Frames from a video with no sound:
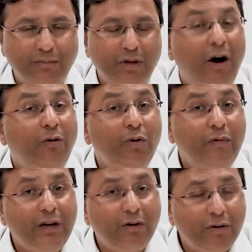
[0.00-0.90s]
So how do
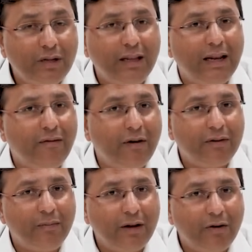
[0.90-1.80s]
we know that the level of
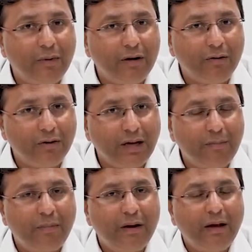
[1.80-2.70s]
the bilirubin goes
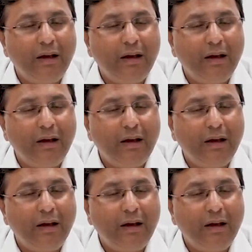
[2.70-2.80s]
up?